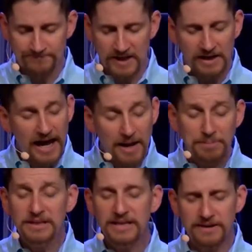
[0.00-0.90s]
God, I
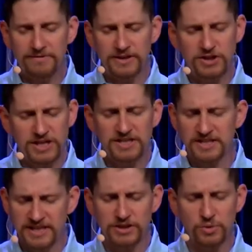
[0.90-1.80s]
believe that
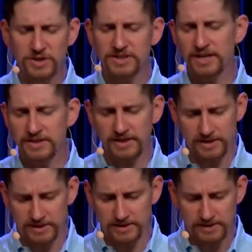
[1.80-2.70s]
Jesus is who he says he
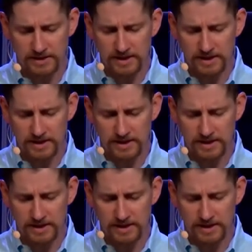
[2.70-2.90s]
is.